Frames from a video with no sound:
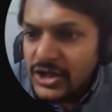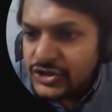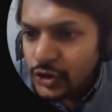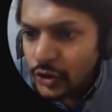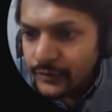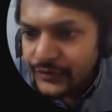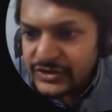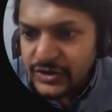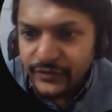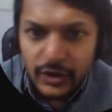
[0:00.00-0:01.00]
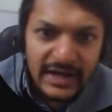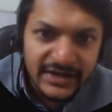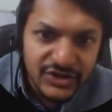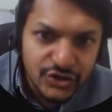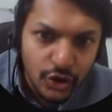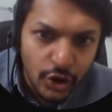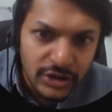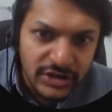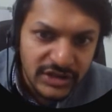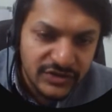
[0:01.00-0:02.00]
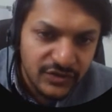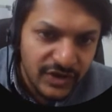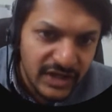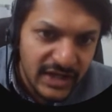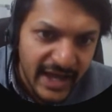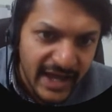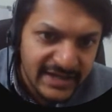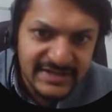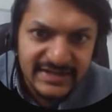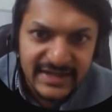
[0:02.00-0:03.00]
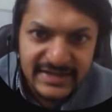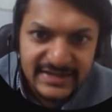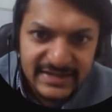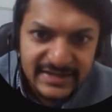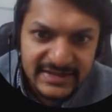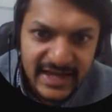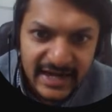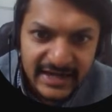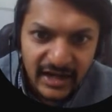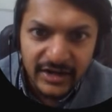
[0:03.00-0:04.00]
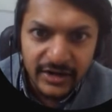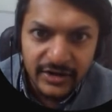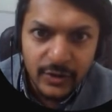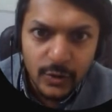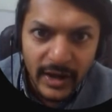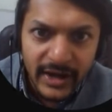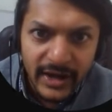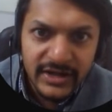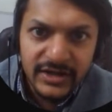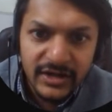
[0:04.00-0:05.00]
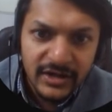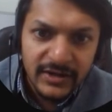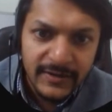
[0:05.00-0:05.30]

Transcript: So first of all, let us draw the three axes that are required here.